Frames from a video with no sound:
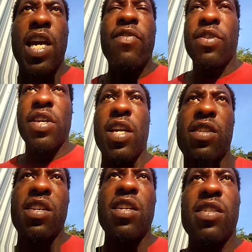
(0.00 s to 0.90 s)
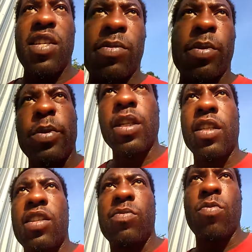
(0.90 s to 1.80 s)
Everything is unacceptable
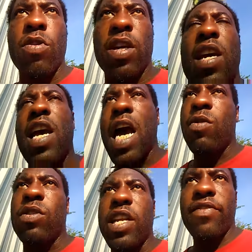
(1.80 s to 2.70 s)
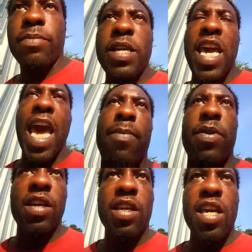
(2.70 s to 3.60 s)
at this point. I will never be
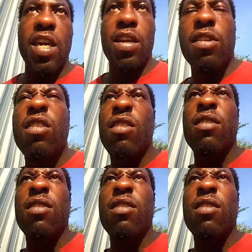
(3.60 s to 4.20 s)
happy again